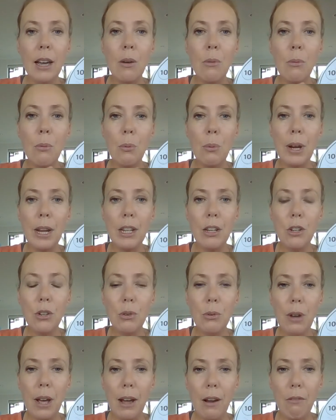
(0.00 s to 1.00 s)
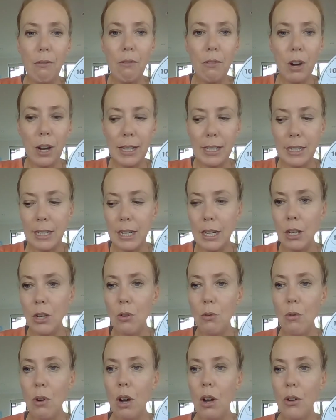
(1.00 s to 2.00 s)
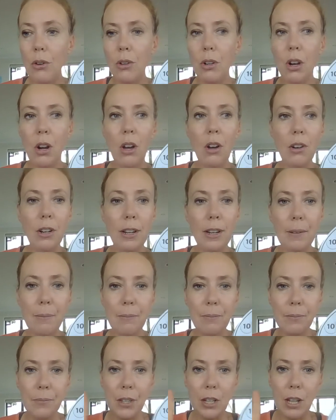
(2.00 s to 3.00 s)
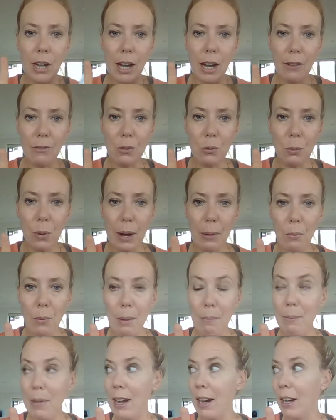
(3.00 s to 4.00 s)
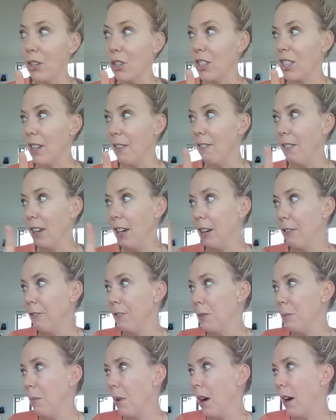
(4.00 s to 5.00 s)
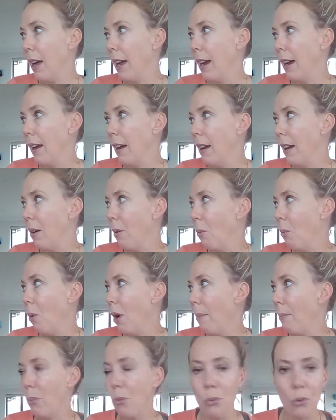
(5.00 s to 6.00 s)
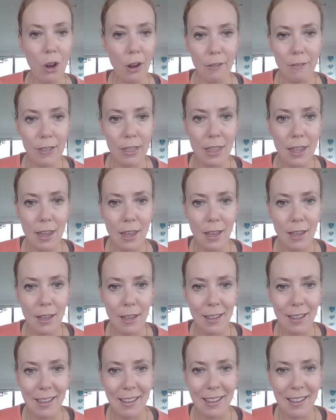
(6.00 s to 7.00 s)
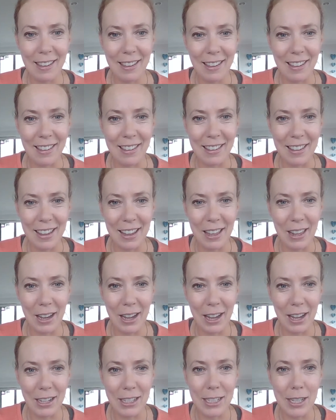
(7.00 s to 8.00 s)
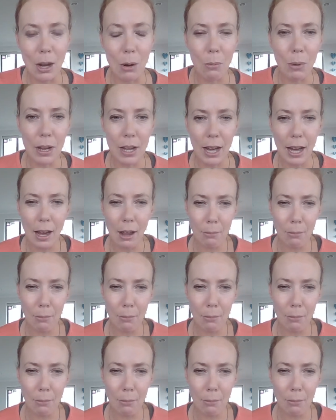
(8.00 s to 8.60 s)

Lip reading: When you are writing your o'clock, you're going to have to wait 1 minute because I've left my whiteboard over there, and I wonder